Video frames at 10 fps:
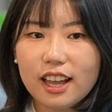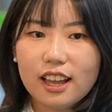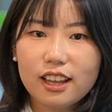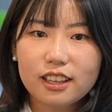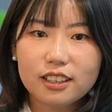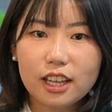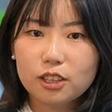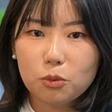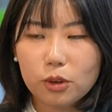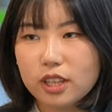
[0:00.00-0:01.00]
And
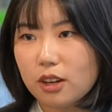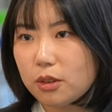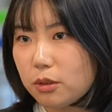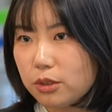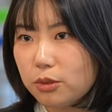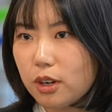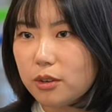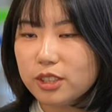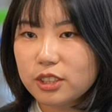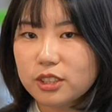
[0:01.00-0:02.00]
like one hour or two
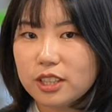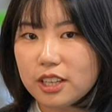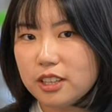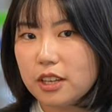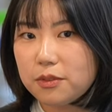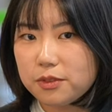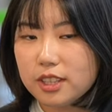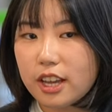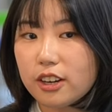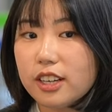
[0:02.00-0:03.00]
hour, just if
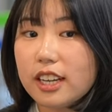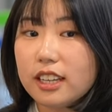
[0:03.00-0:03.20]
they're